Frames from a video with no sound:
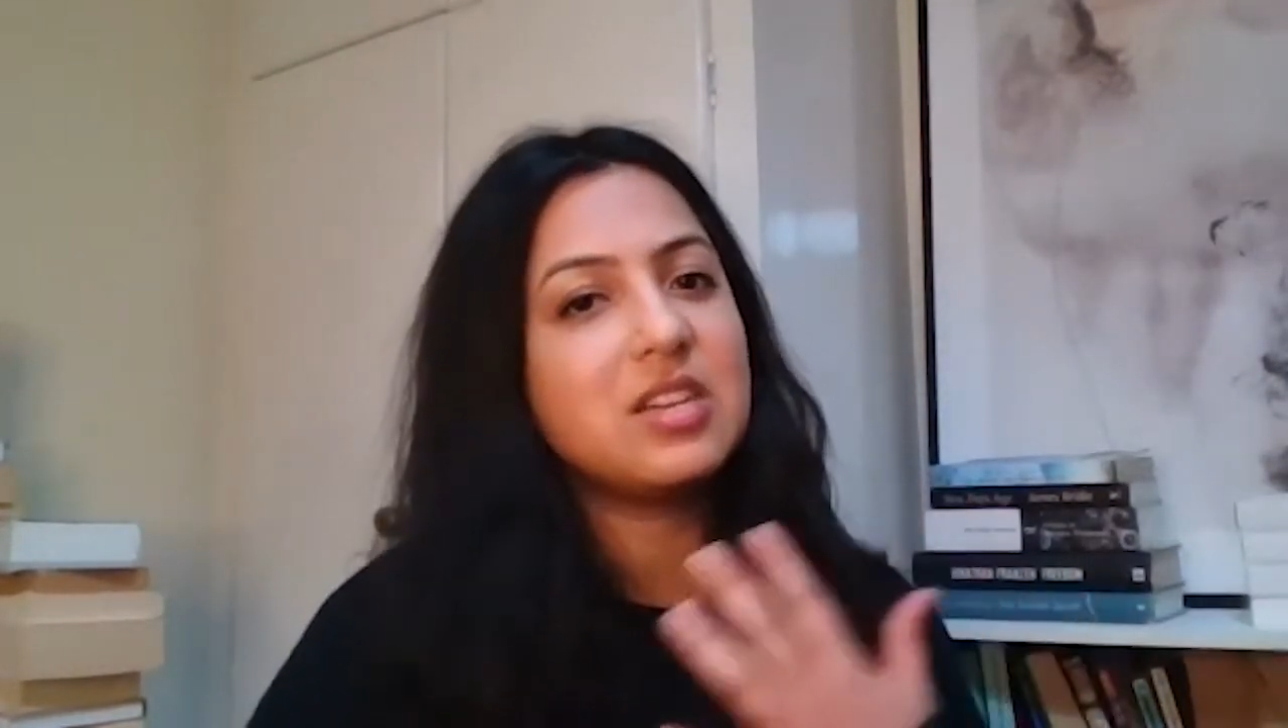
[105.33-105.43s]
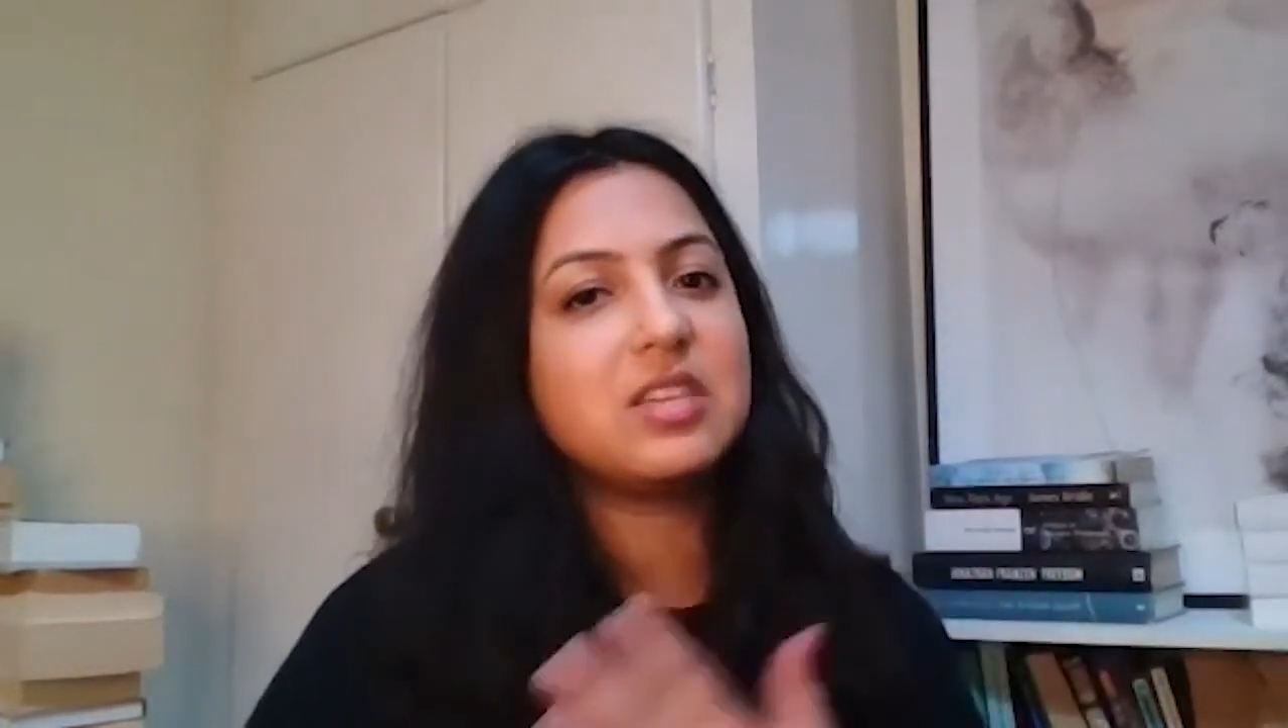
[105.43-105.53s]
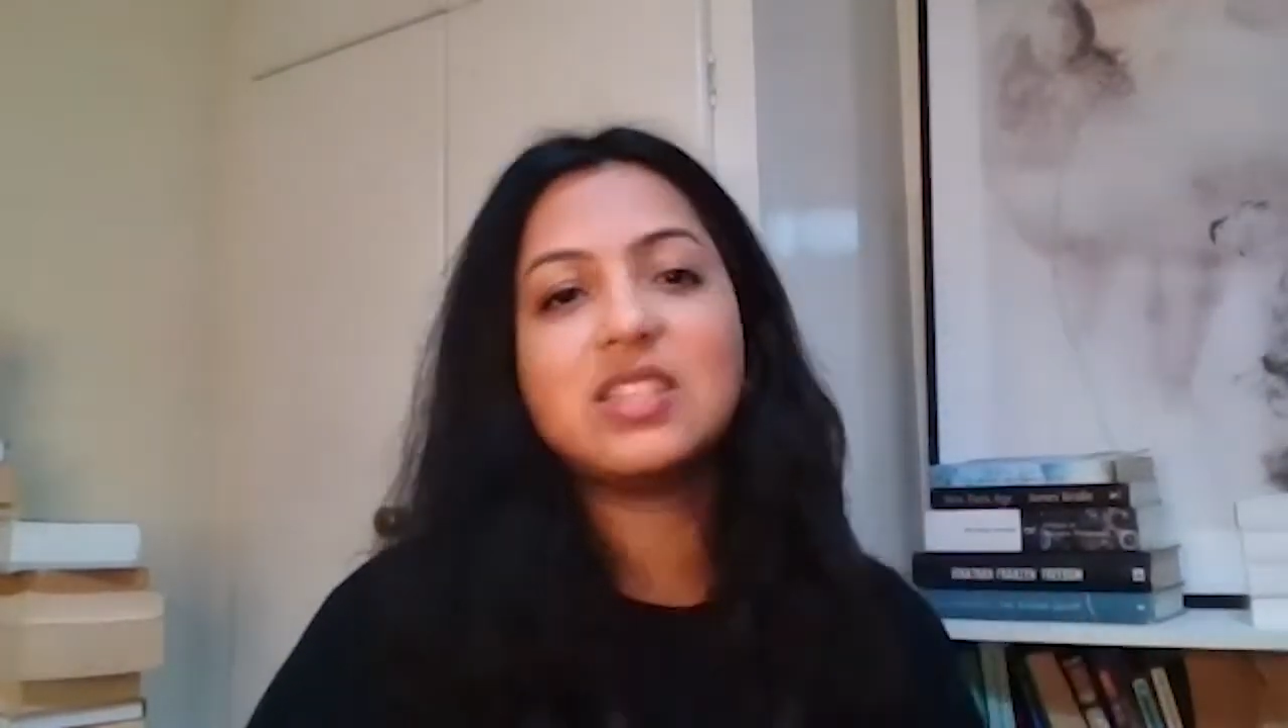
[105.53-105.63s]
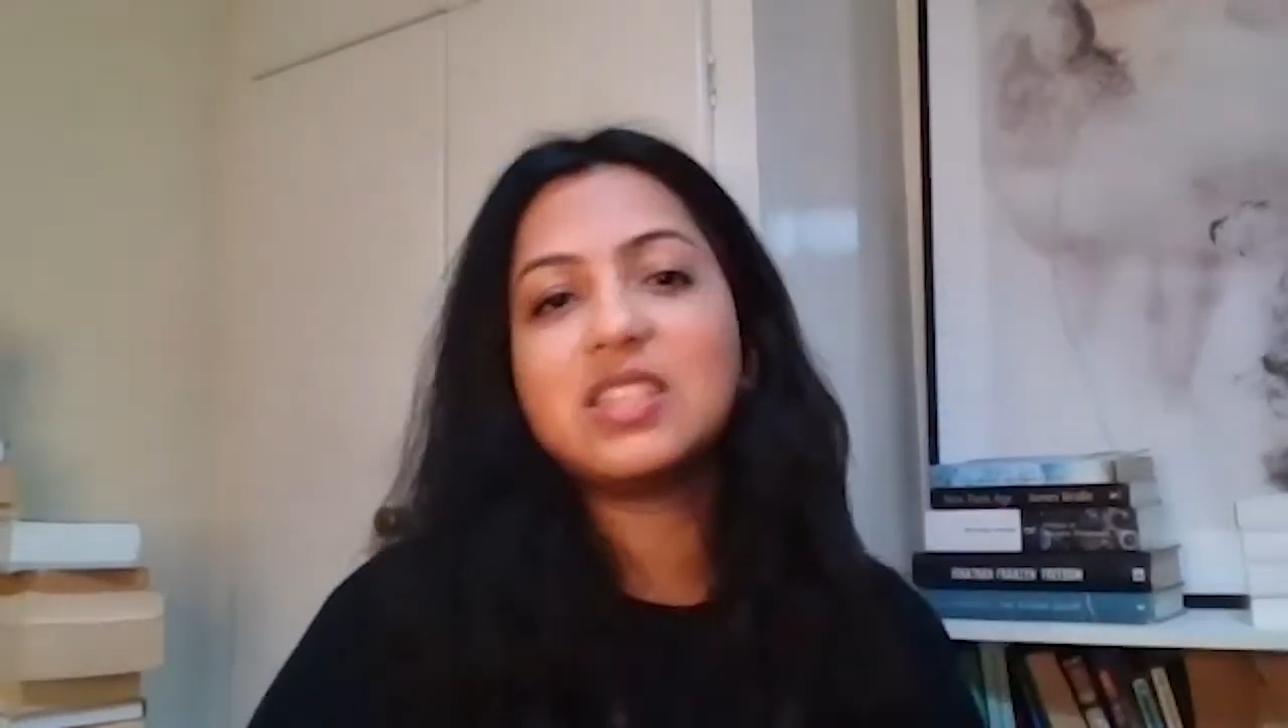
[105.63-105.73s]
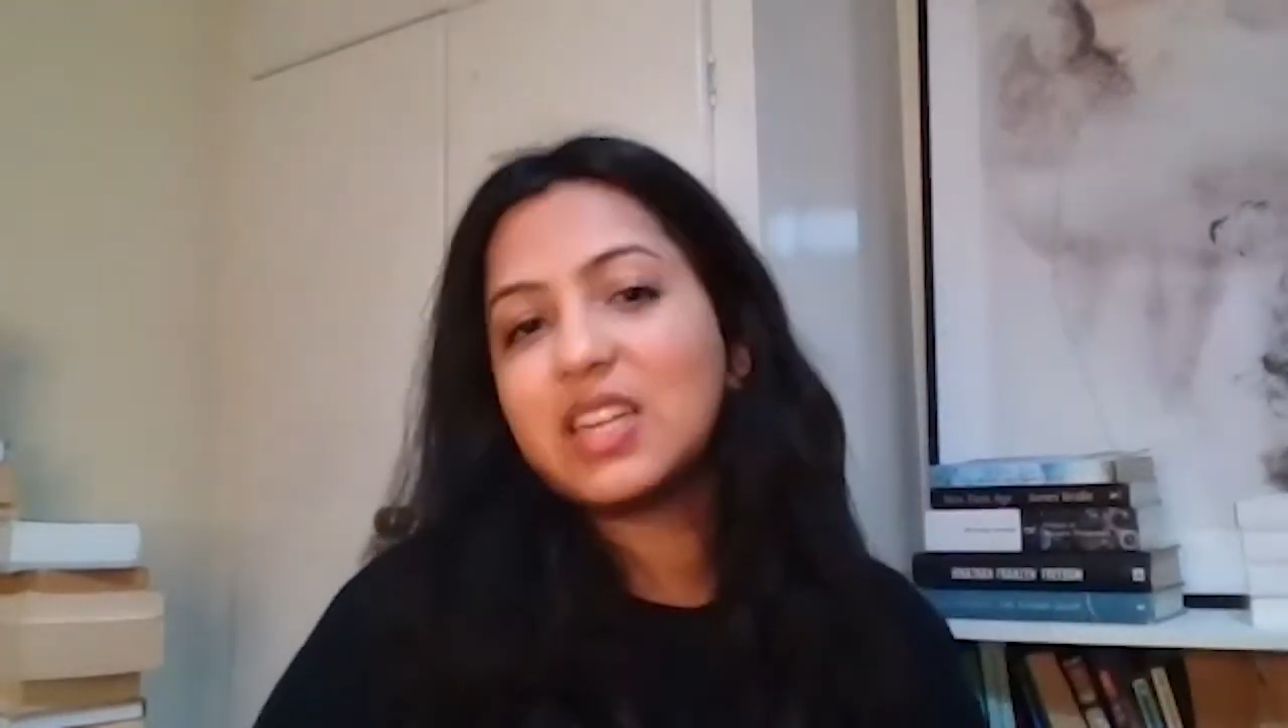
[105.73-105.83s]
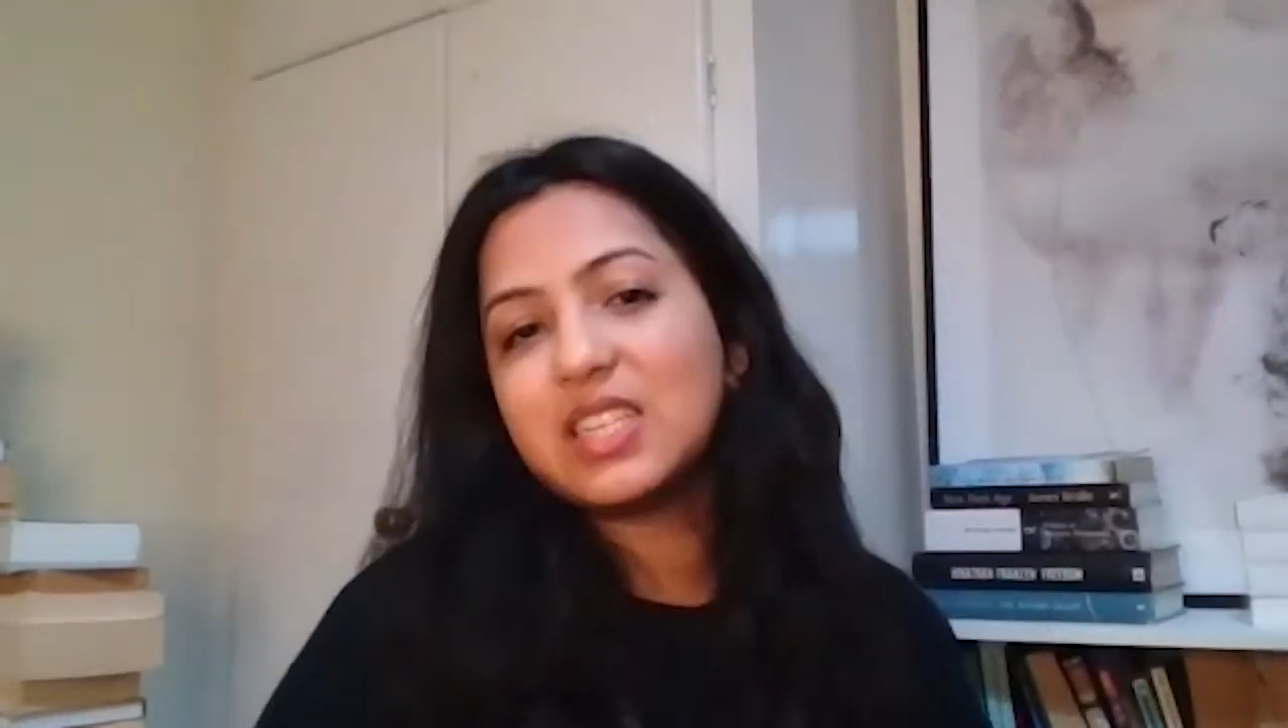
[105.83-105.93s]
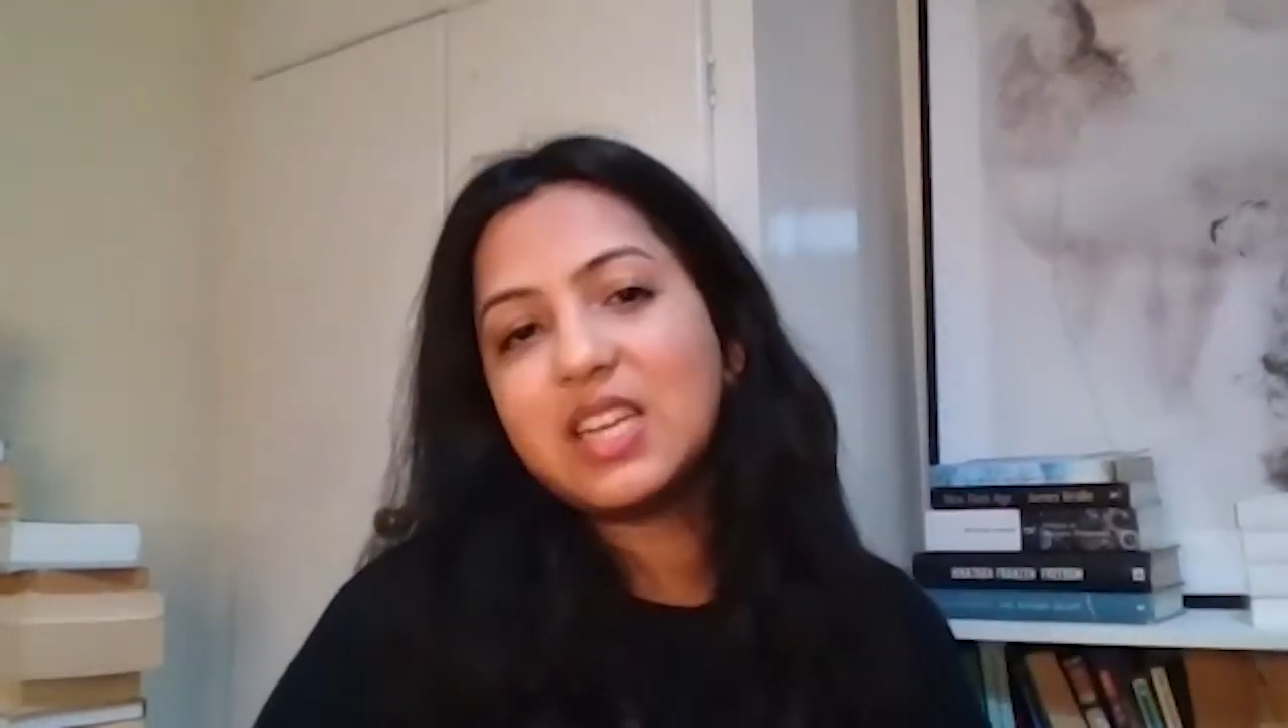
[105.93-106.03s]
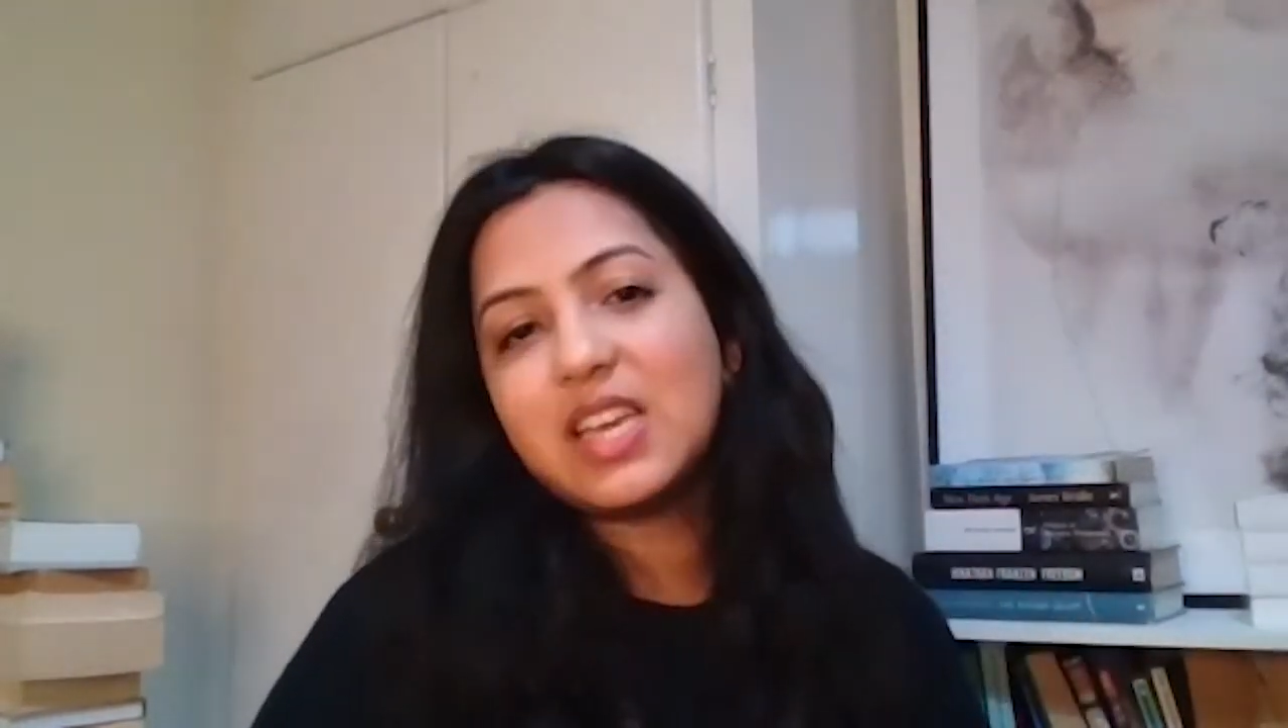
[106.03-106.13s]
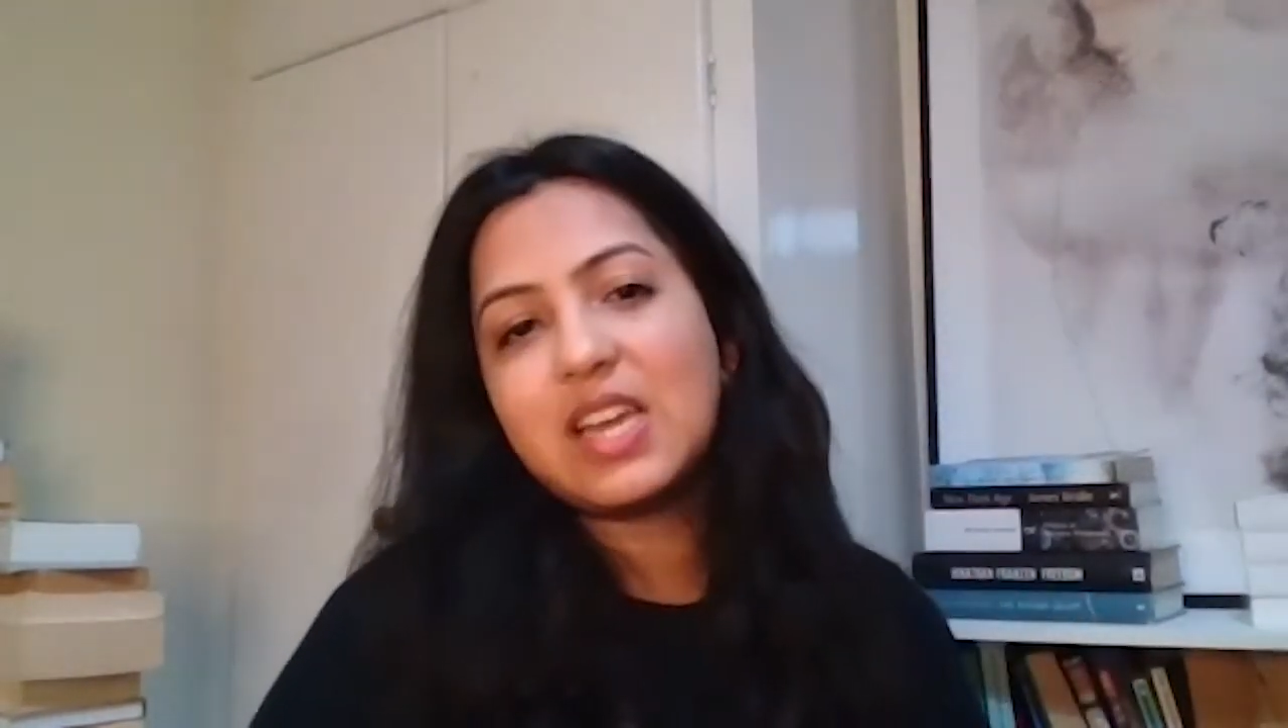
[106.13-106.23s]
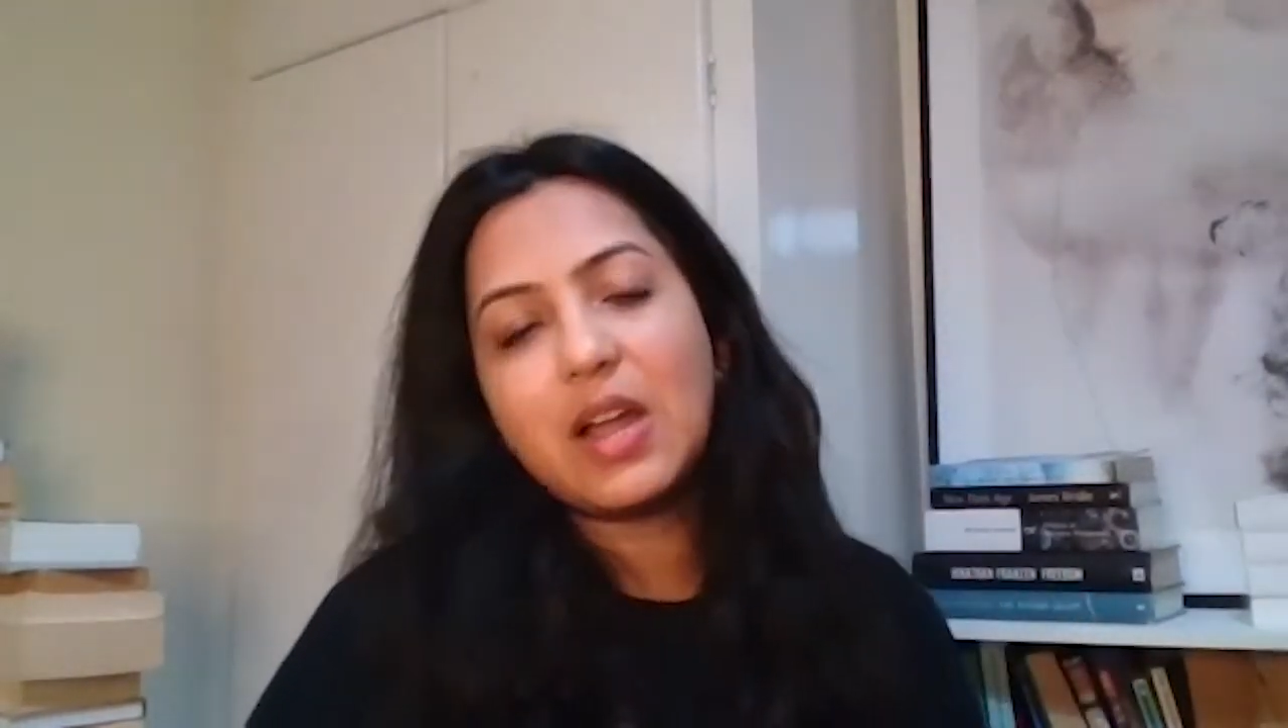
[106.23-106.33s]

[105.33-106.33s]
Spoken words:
and studied here.